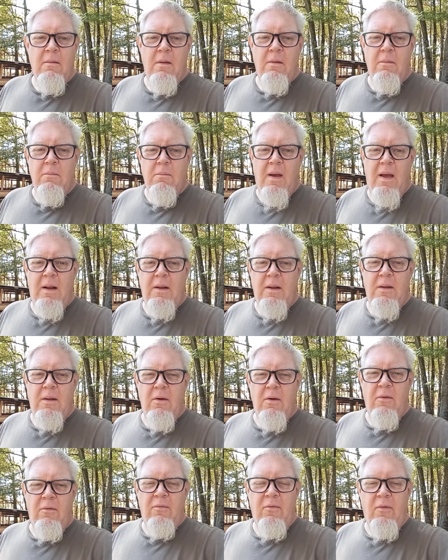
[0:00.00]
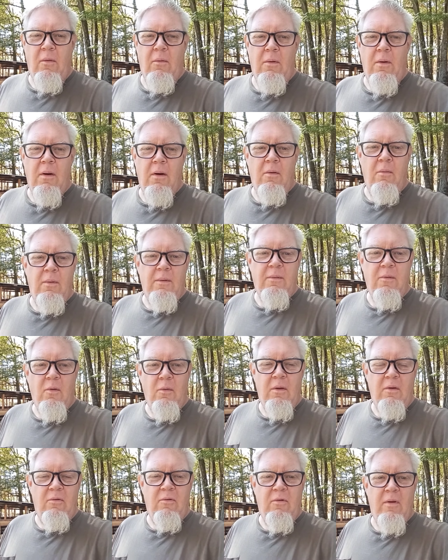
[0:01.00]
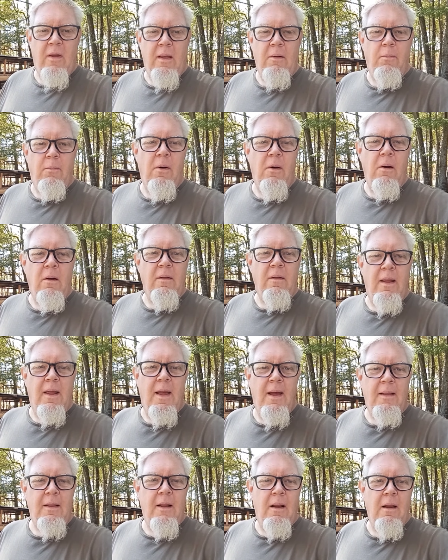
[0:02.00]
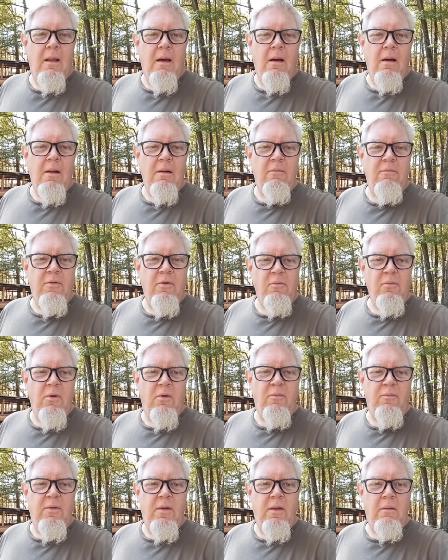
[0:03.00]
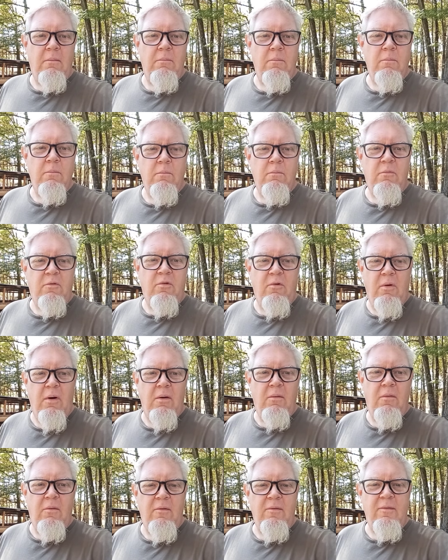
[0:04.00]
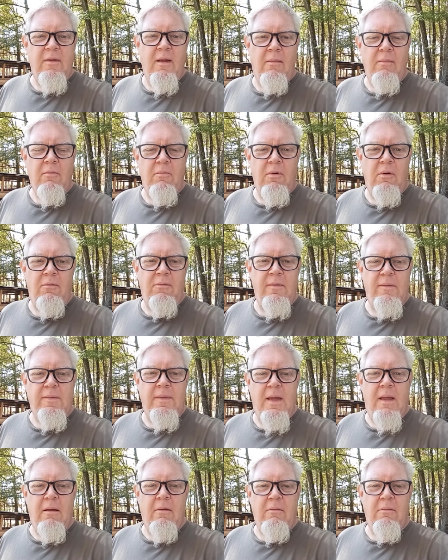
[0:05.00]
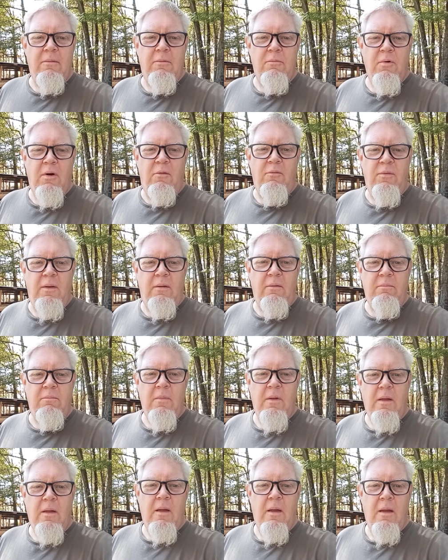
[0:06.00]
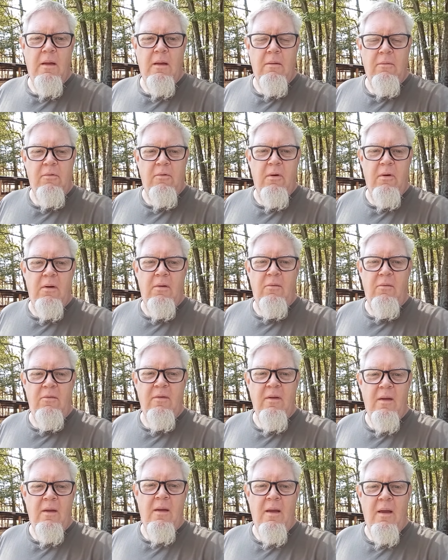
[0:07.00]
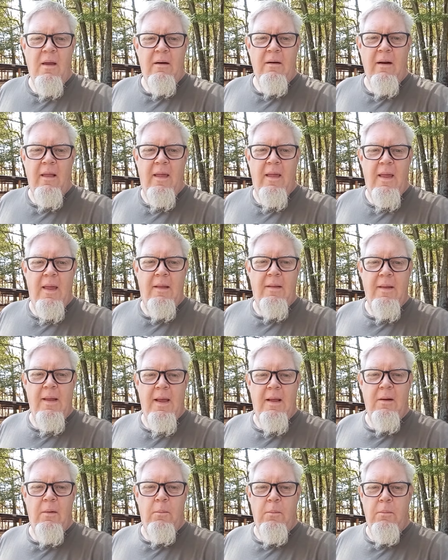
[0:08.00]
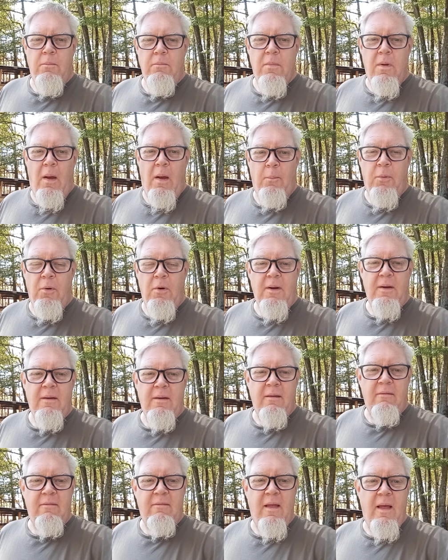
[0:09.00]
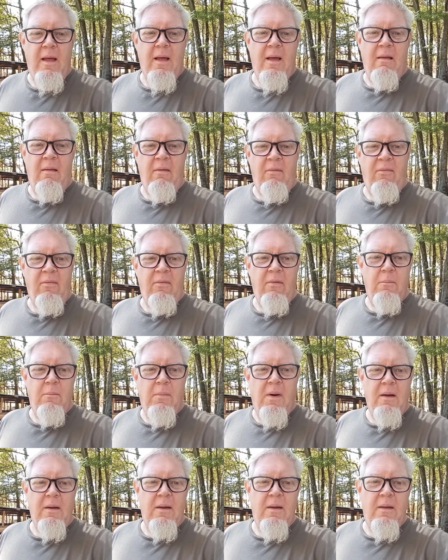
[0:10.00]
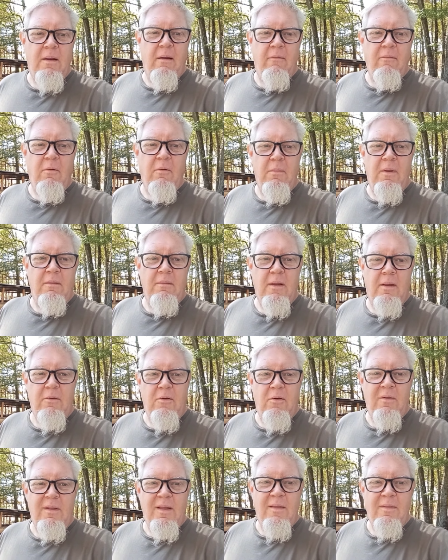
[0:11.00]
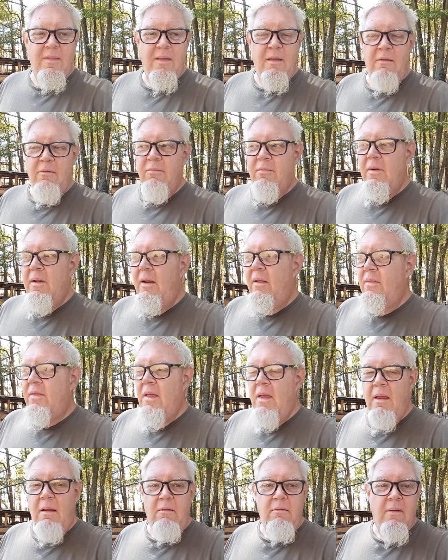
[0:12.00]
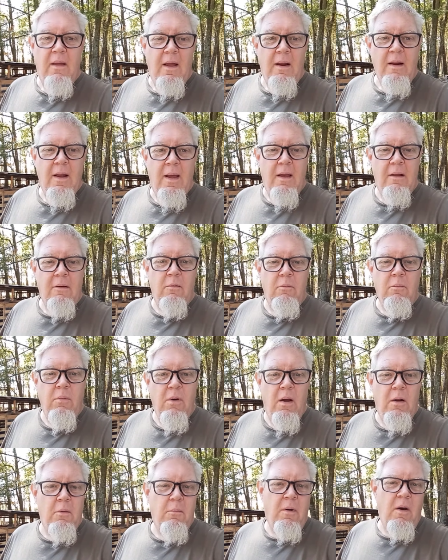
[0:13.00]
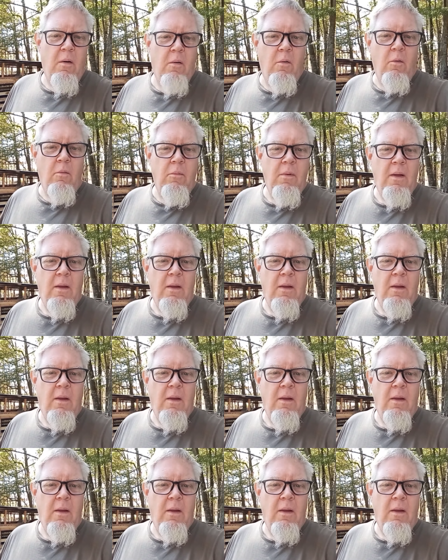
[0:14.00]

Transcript: about a year or so ago we took a shed apart, and he had a lot of the roofing screws, not the roofing nails, the roofing screws, and he had a pretty good size bucket of them. He's like, "You need these for anything?" So I got them, brought them home,